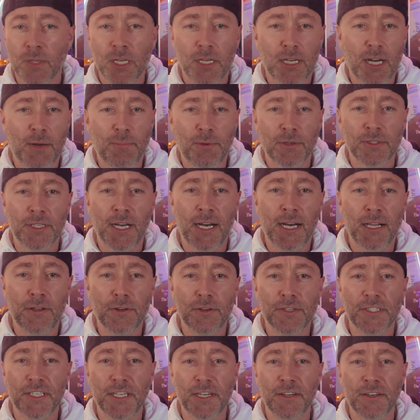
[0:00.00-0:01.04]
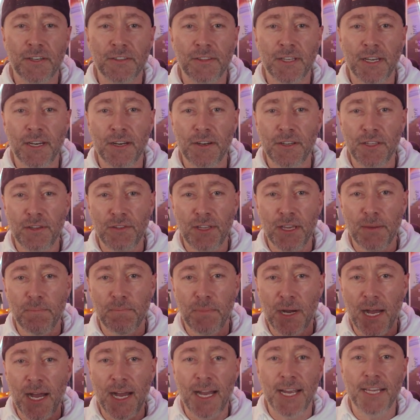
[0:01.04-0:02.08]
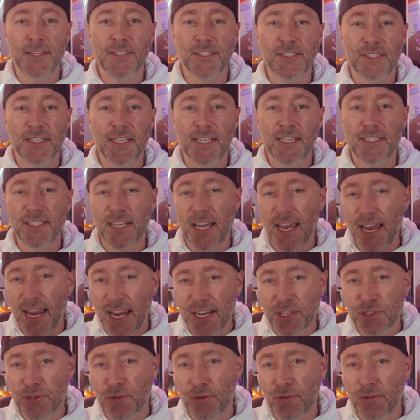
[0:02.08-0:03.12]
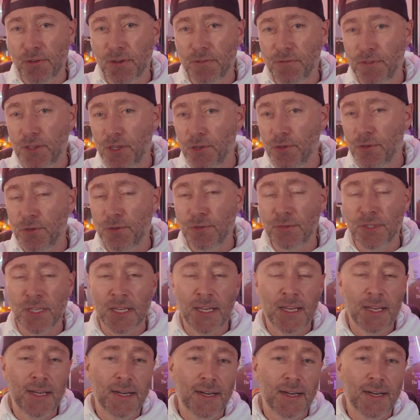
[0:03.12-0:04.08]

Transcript: Couple dollars here and there. You get behind the scenes, extra reviews,